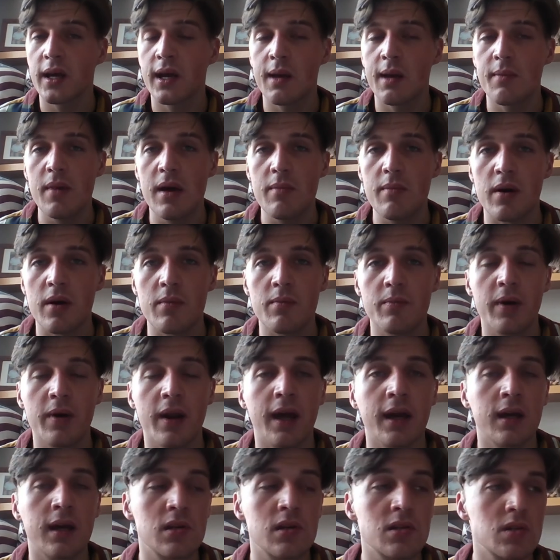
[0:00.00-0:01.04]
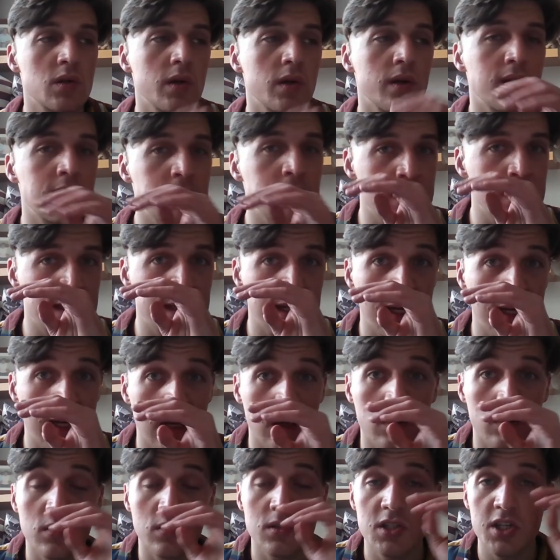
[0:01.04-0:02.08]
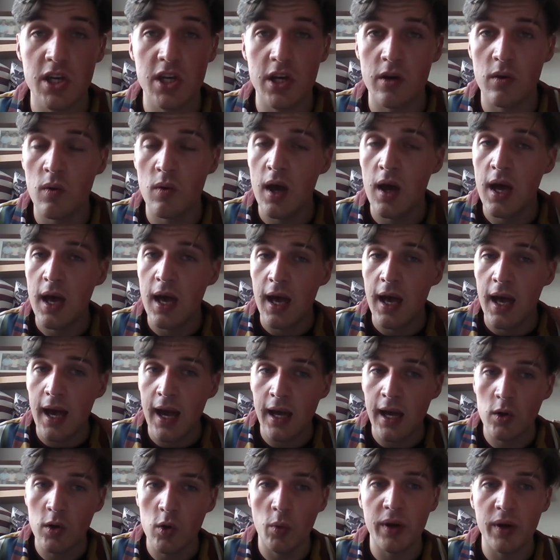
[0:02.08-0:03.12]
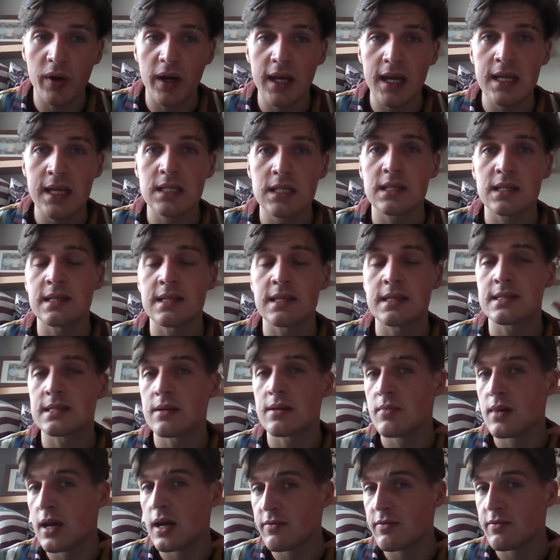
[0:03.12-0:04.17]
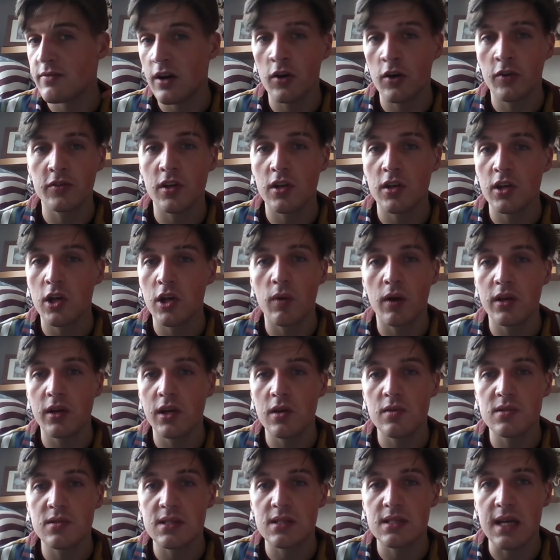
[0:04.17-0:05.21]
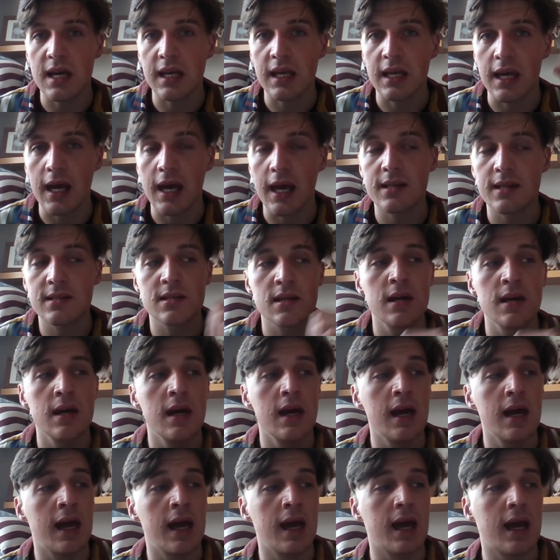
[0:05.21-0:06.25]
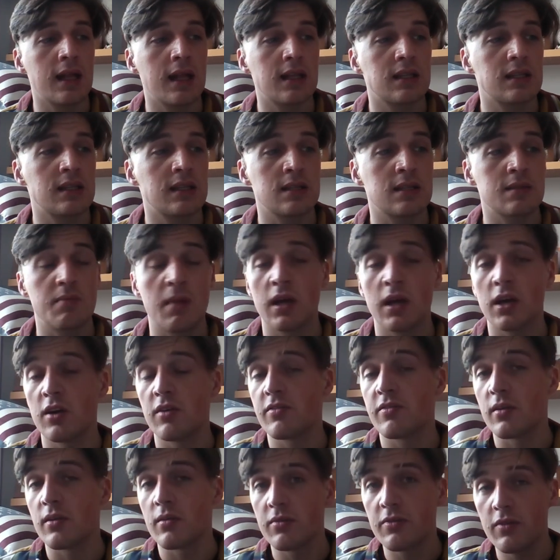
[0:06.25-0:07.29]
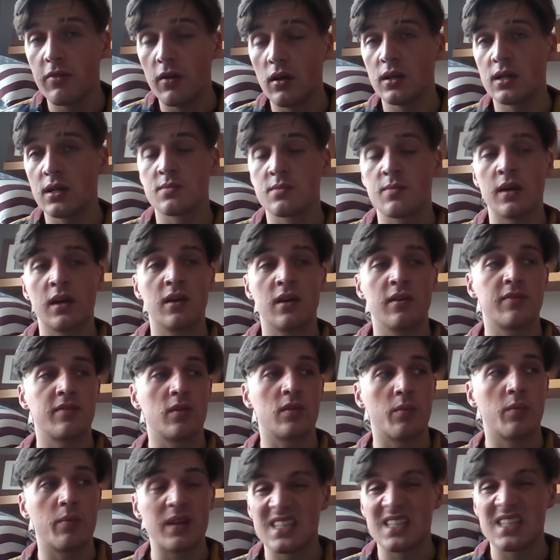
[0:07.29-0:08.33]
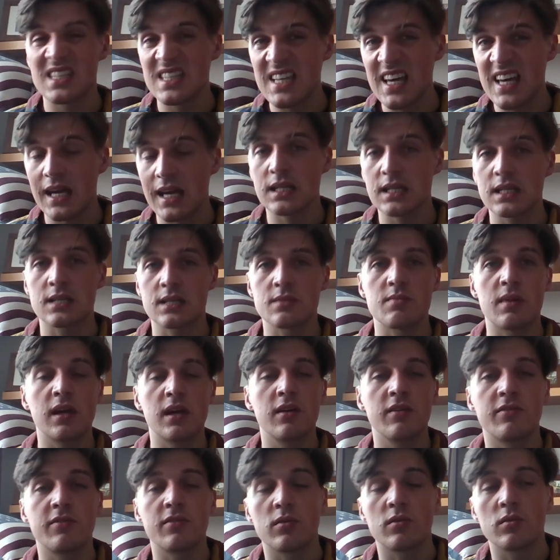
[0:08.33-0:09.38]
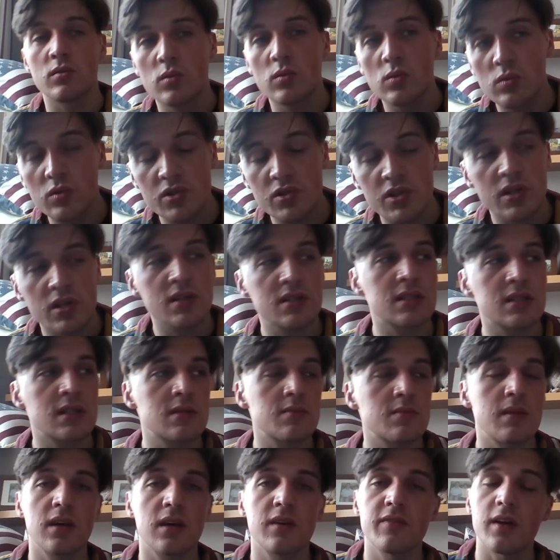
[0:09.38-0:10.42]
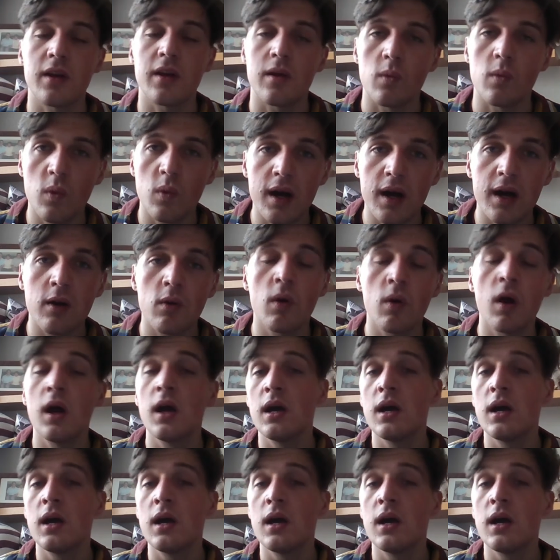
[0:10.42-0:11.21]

commitment but I can assure you it doesn't take long to incorporate it into your system and very often you are used to taking it. It doesn't make you feel full, doesn't make you feel a bit sick, doesn't make you feel nauseous, doesn't make you feel unwell.